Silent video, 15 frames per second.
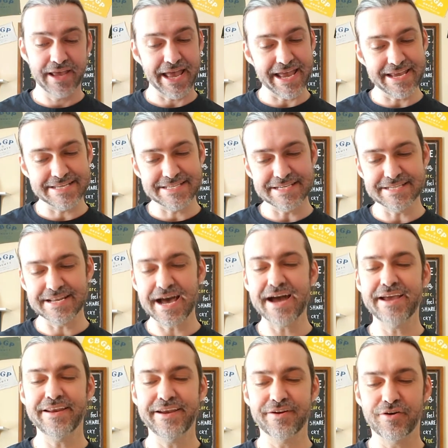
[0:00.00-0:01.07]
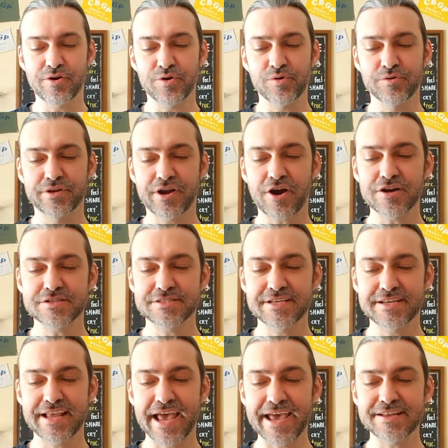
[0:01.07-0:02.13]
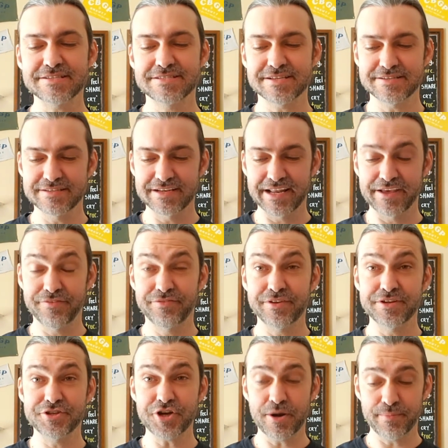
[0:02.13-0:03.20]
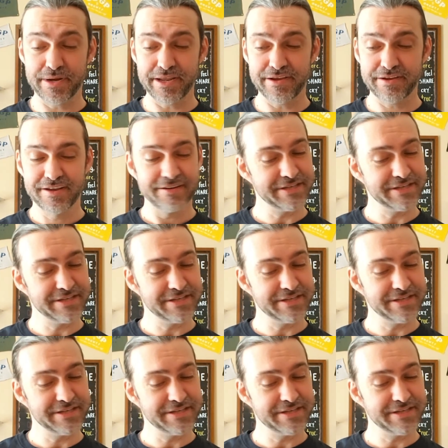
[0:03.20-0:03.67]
eighty-nine-year-old Karsten Hansen lives in Germany.